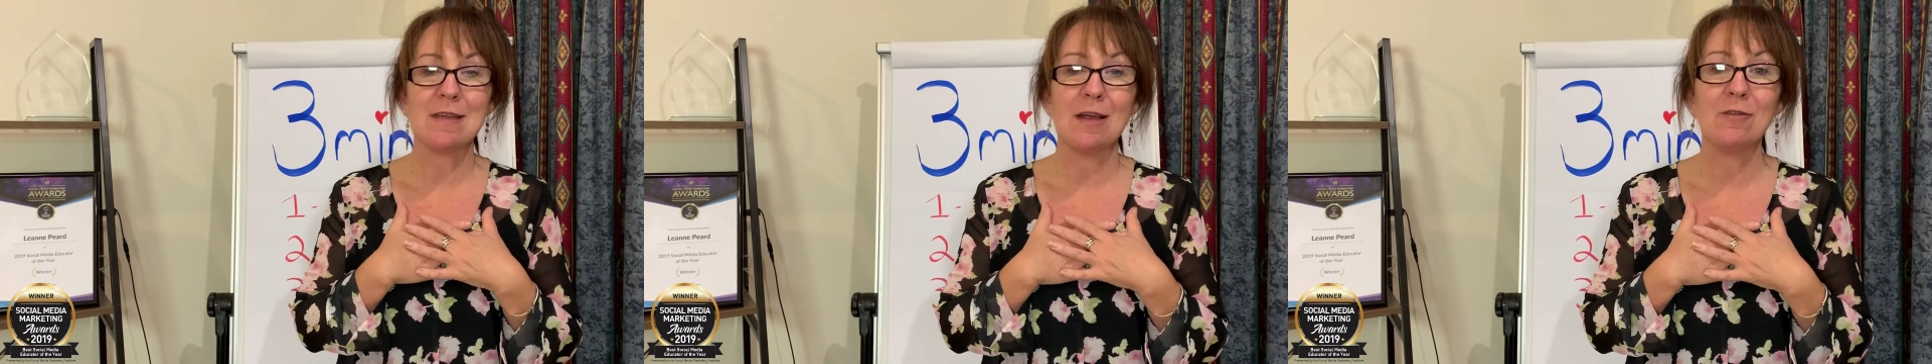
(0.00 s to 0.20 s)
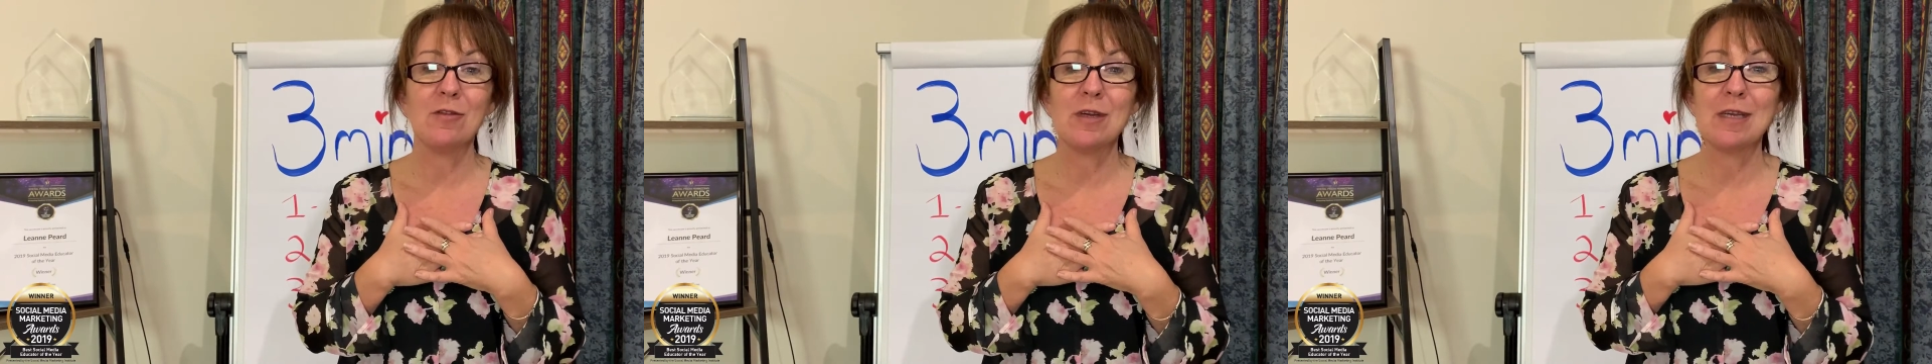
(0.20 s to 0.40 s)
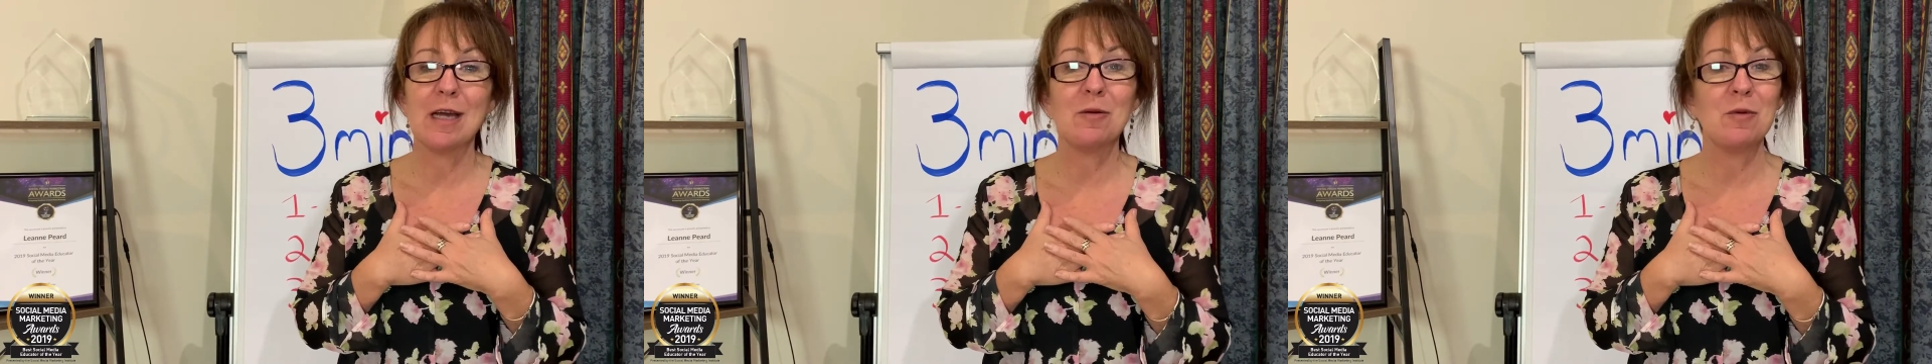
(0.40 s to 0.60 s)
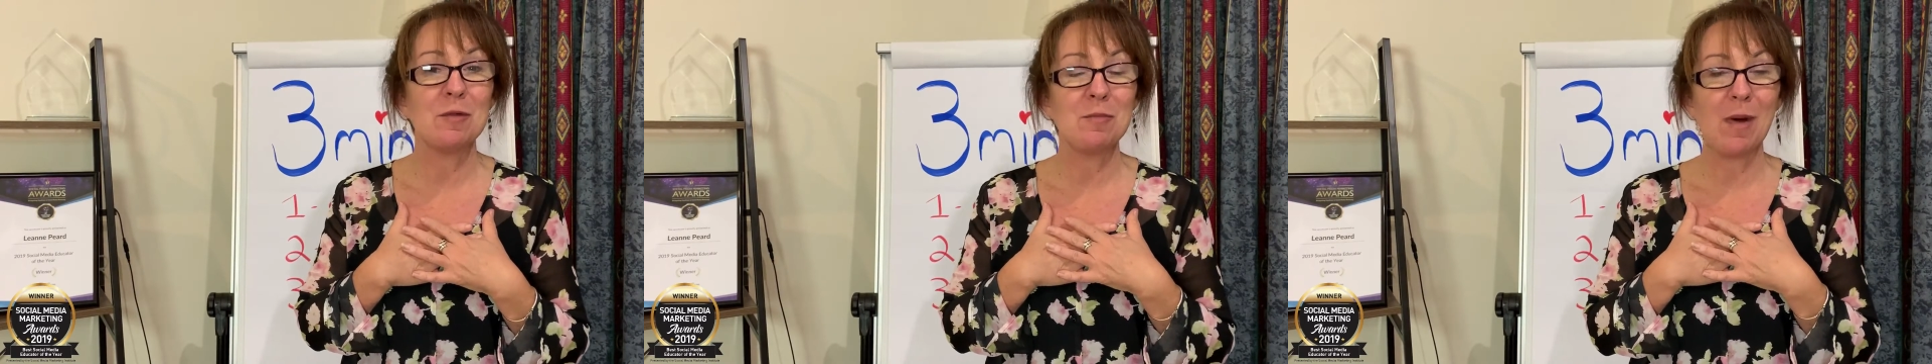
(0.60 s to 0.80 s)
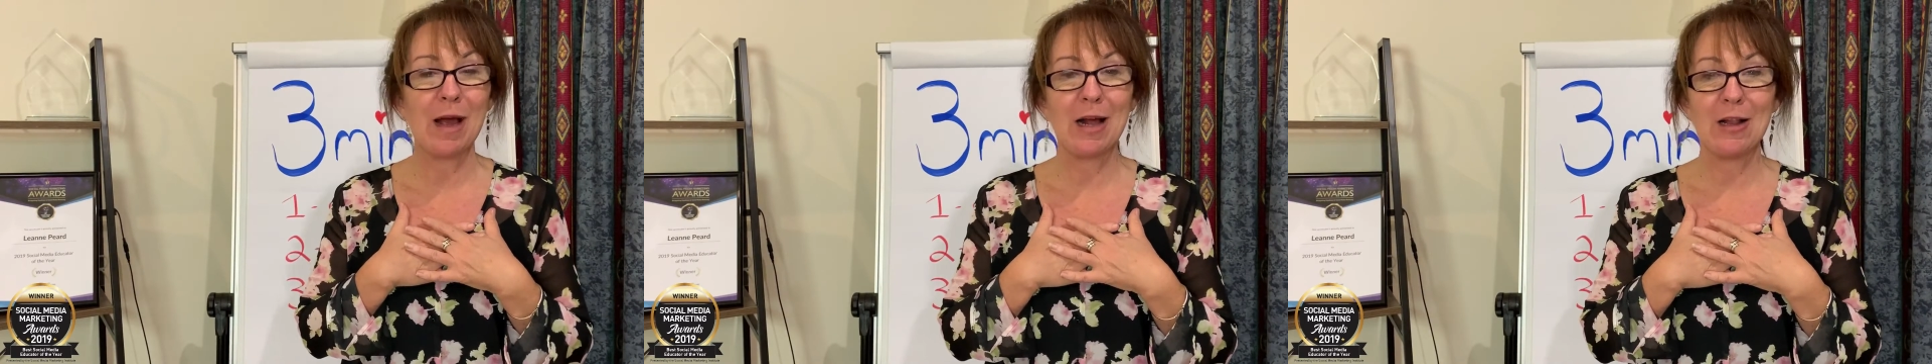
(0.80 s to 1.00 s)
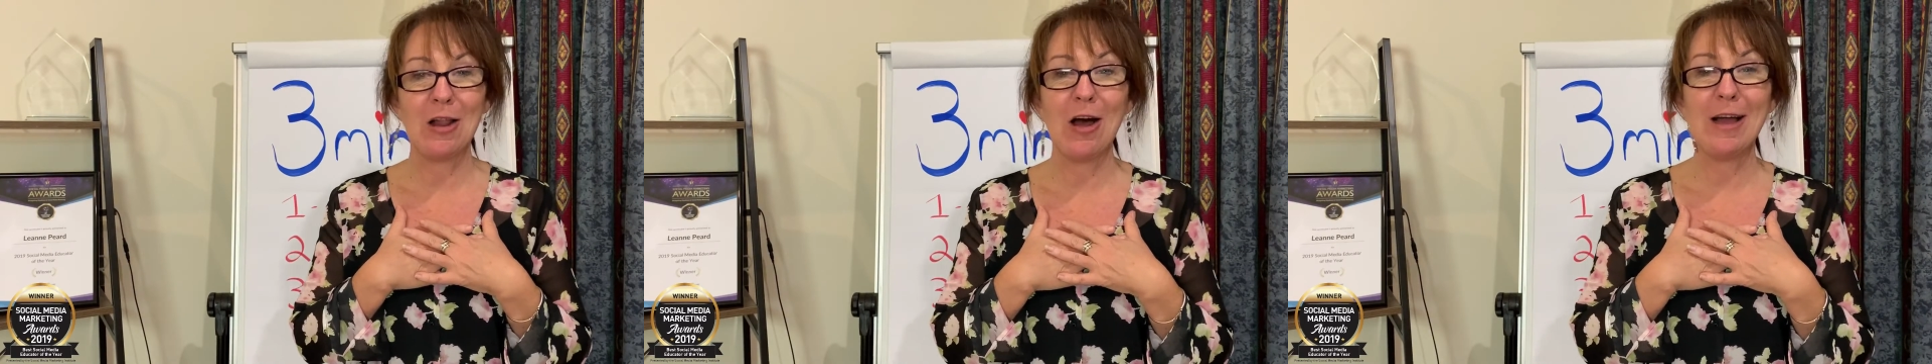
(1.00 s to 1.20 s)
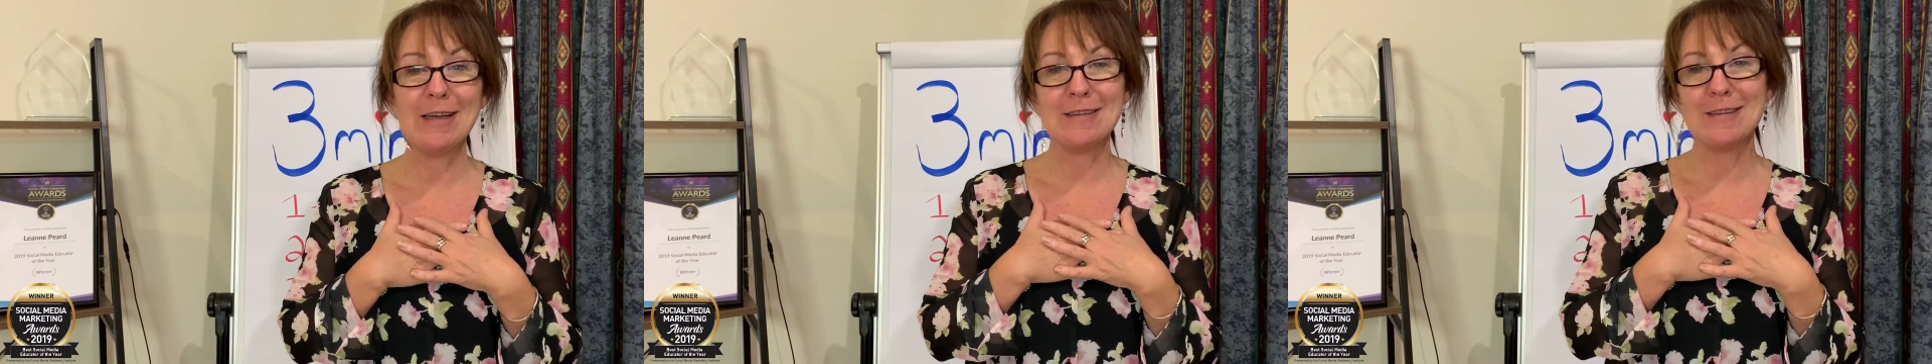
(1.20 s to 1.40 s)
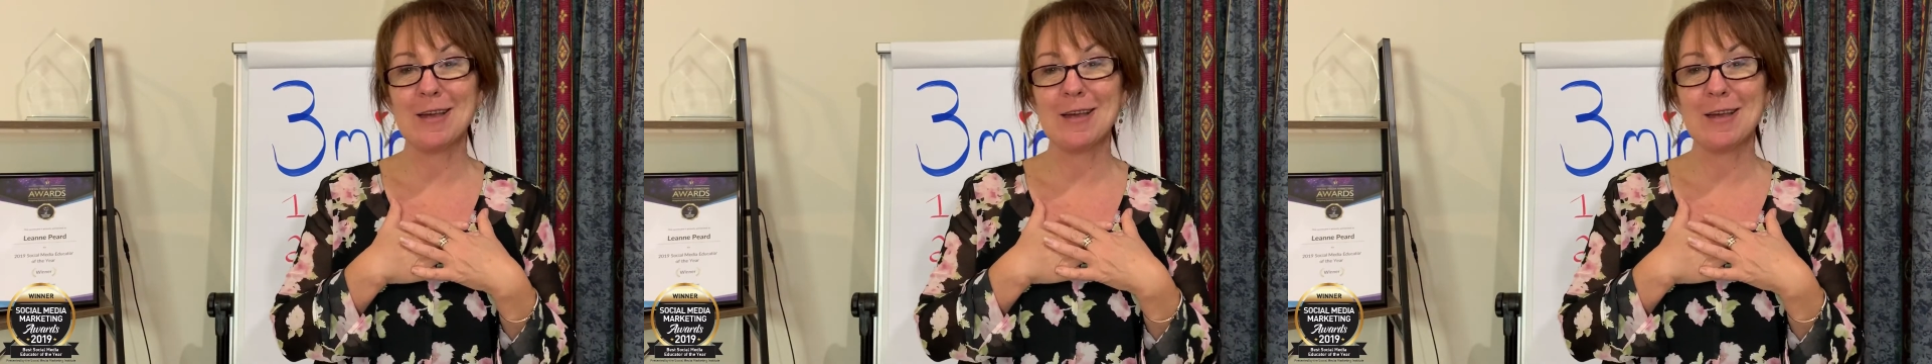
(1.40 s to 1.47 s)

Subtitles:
every day with my clients